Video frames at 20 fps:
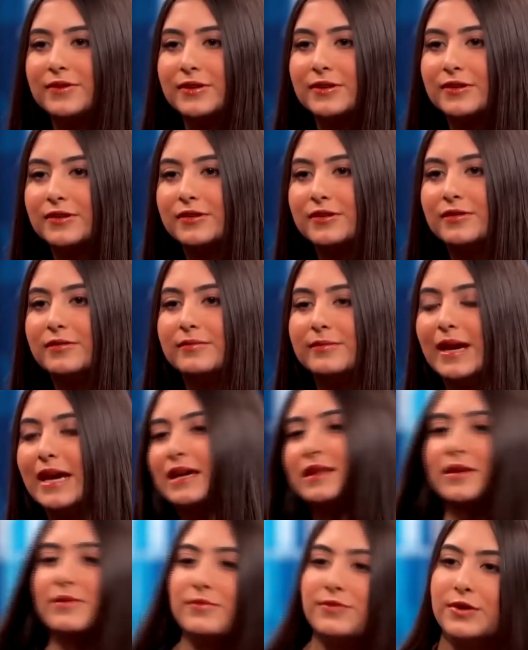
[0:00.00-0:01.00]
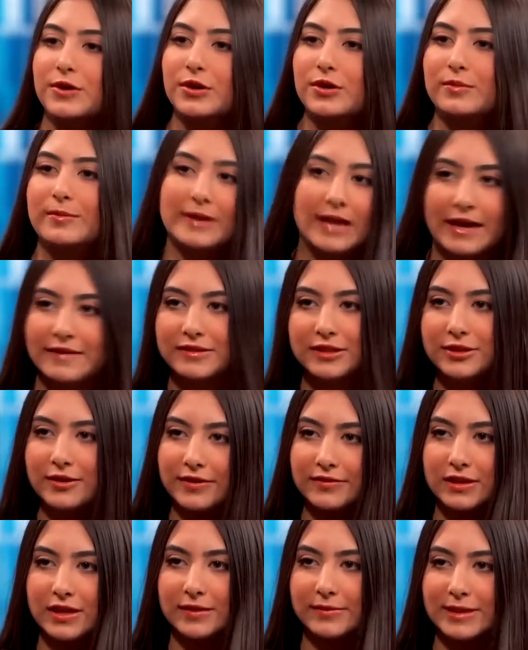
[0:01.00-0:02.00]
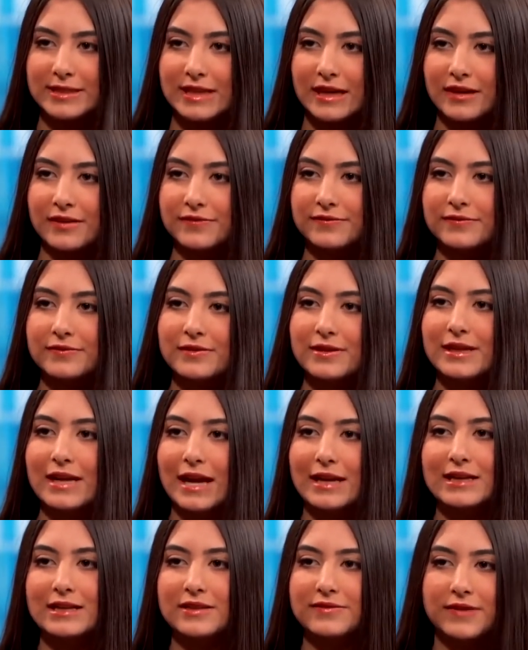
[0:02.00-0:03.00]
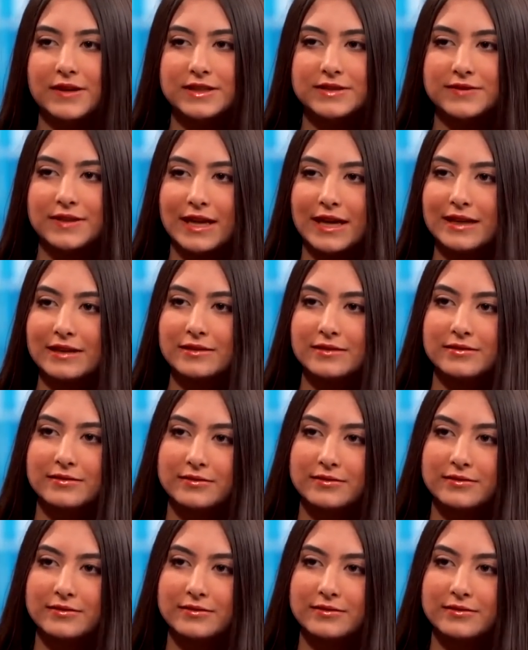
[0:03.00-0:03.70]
food, make them food, but I have to do everything myself and I need the funds for that.